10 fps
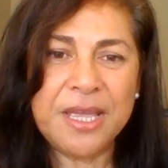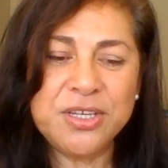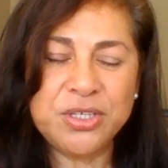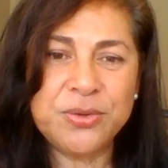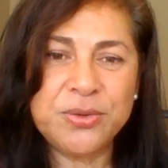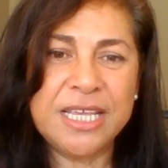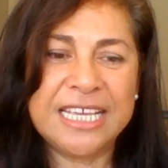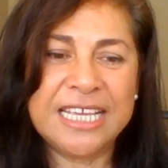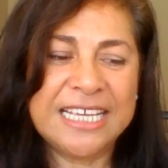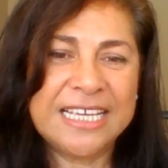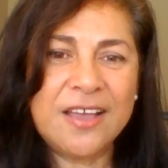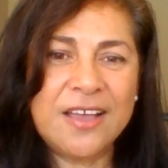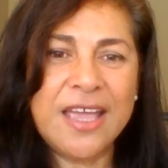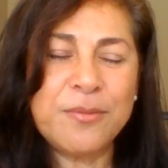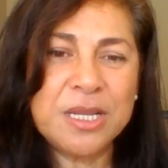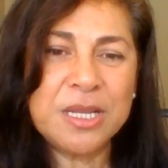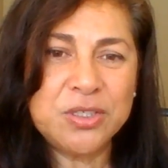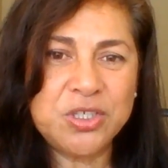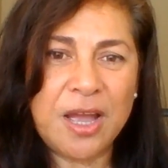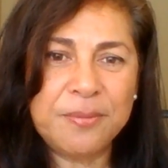you're doing, okay, I'm going to
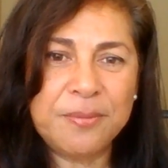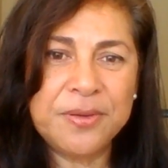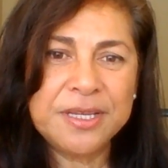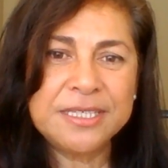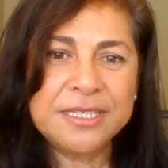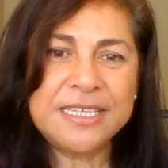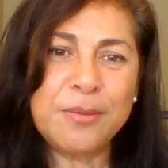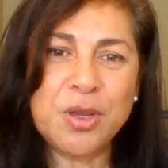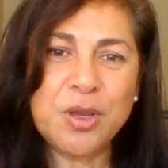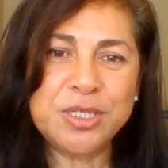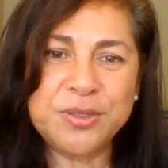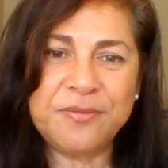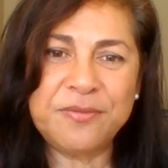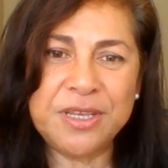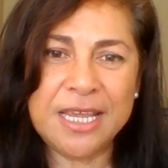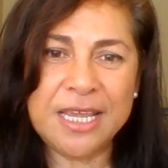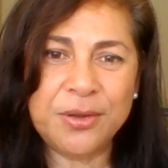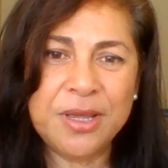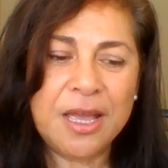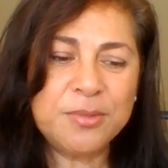jump. Today I'm going to do a video.
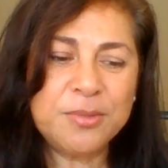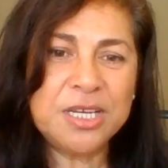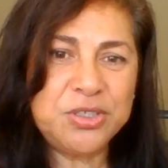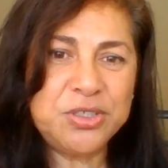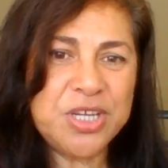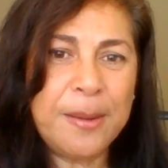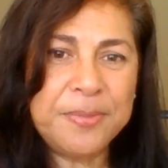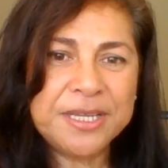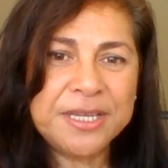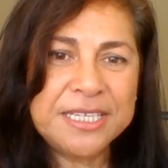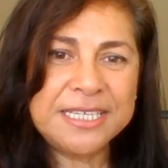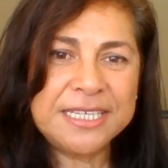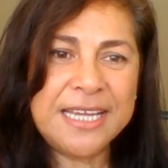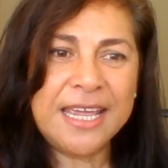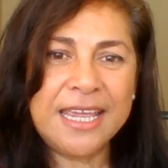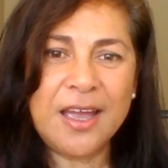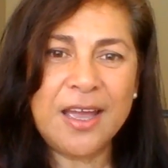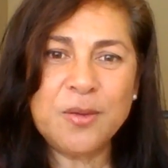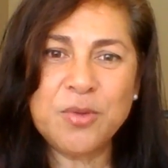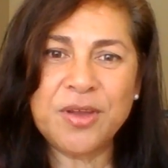I'm going to jump. Today
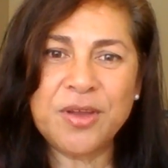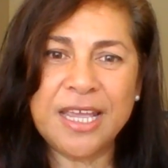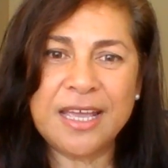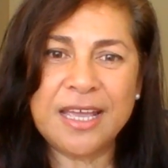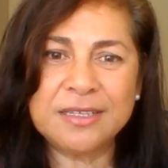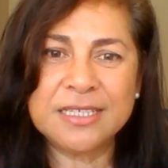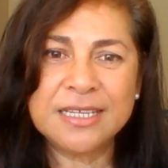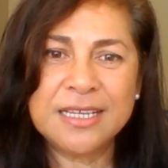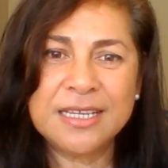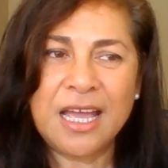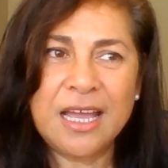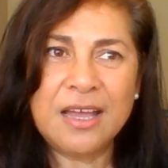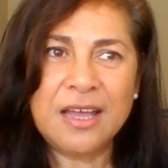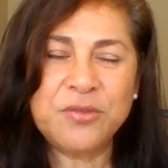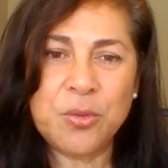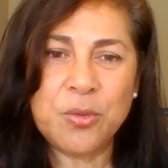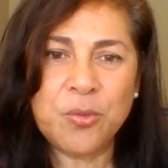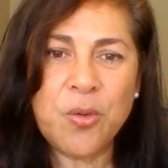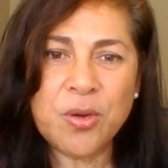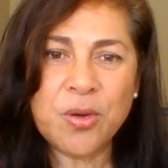I'm going out for a
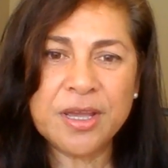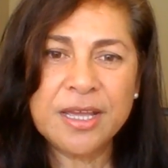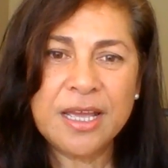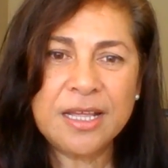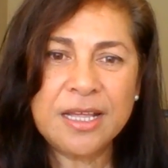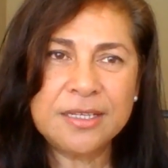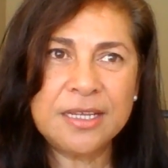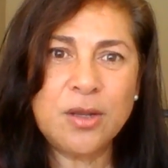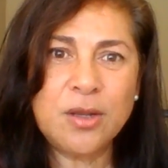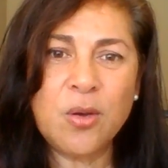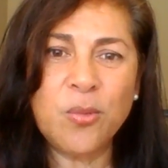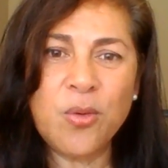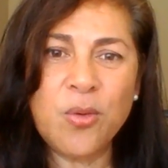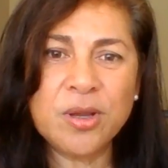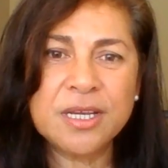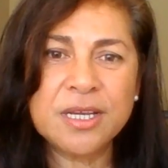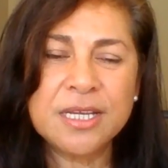walk, a long walk.